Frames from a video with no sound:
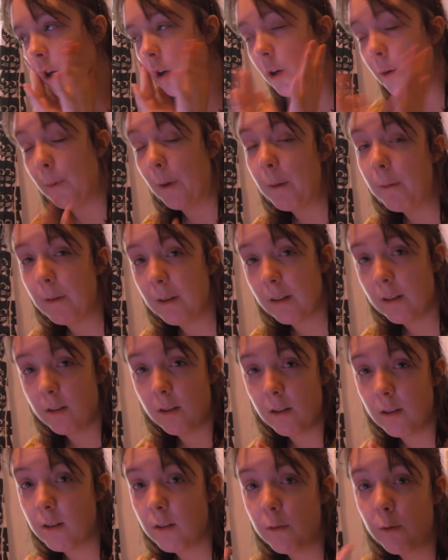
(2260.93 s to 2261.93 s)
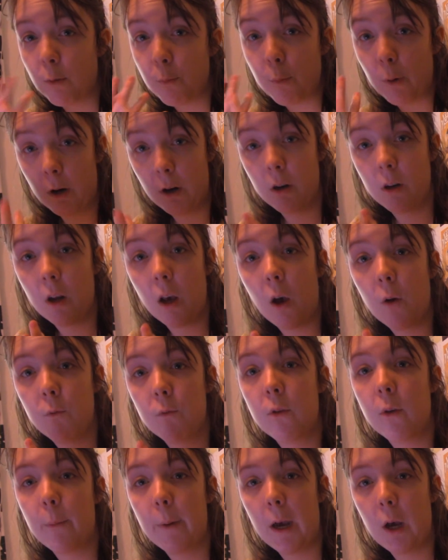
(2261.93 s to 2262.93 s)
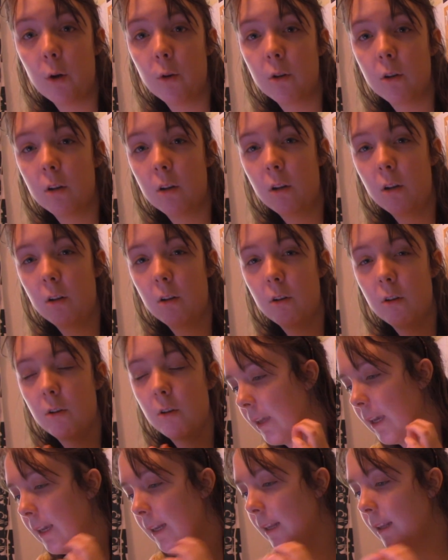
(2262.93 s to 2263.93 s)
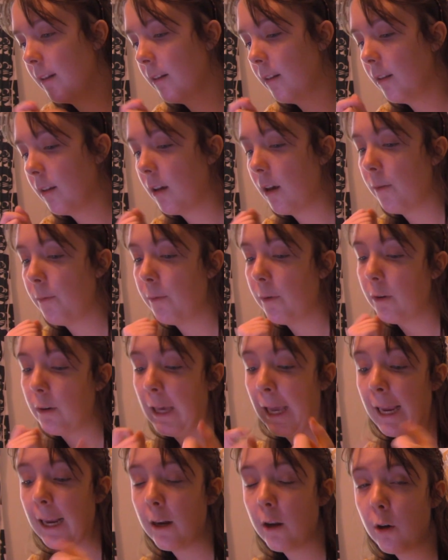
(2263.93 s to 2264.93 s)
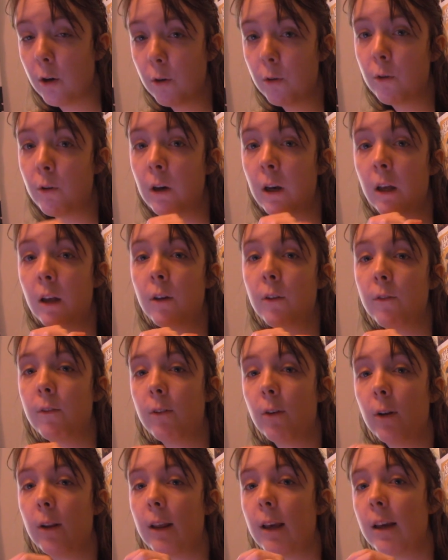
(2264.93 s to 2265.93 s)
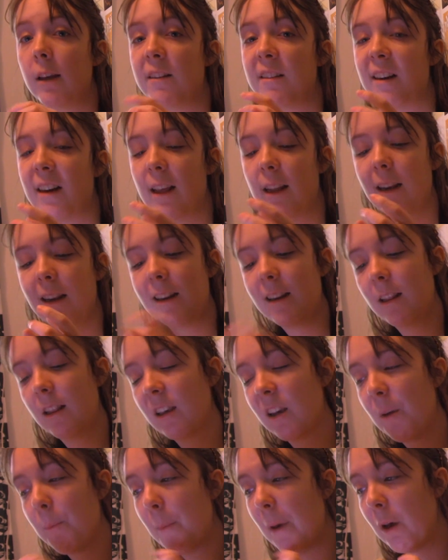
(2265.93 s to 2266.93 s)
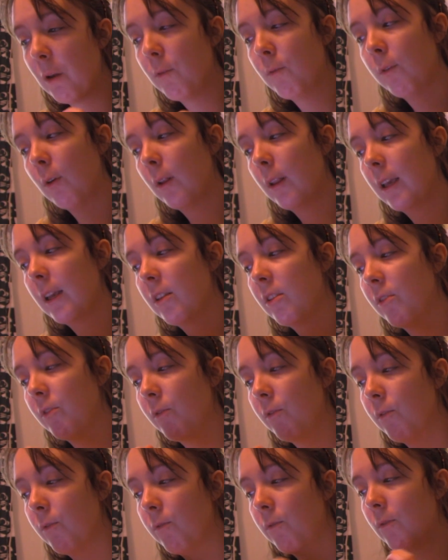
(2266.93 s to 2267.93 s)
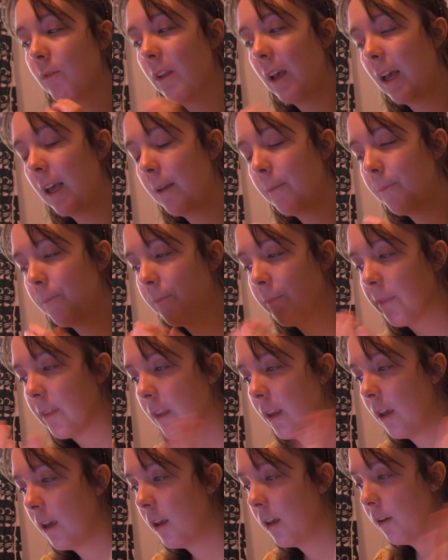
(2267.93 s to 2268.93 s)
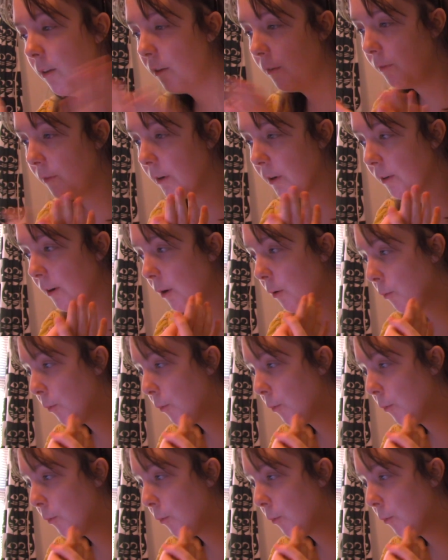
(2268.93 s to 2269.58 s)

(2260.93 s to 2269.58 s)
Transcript: Maybe it's just part of the mountains. I need to look up volcano foliage and I need to look up mountain foliage and um, figure out